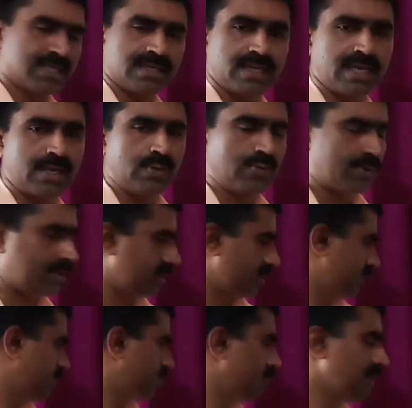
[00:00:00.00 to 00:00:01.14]
cannot
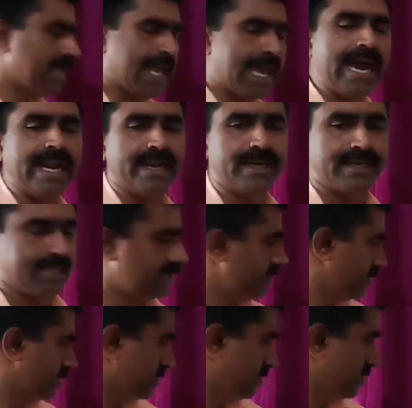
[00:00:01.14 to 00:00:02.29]
should be added.
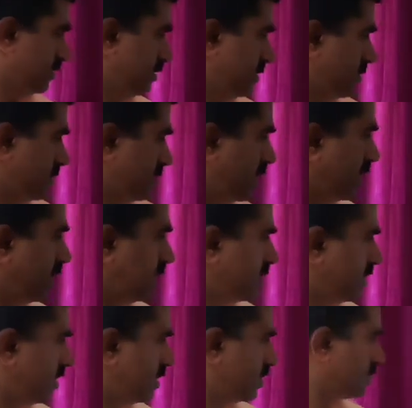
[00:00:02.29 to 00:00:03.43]
He
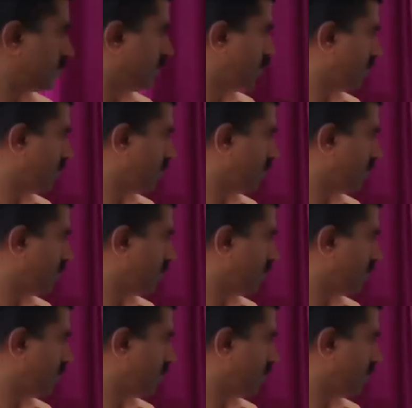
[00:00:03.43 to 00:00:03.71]
is so